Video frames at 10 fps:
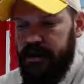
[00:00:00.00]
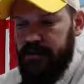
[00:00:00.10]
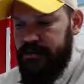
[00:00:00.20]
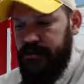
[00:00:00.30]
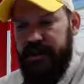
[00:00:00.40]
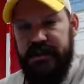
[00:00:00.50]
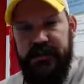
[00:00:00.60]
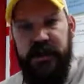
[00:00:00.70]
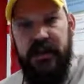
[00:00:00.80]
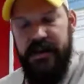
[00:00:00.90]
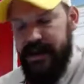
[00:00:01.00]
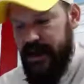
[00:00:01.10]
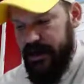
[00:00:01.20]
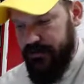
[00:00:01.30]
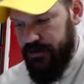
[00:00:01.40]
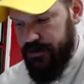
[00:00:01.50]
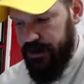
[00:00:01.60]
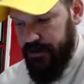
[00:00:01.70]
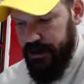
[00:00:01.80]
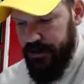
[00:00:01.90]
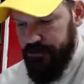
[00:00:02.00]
So that's if you have a negative discriminant.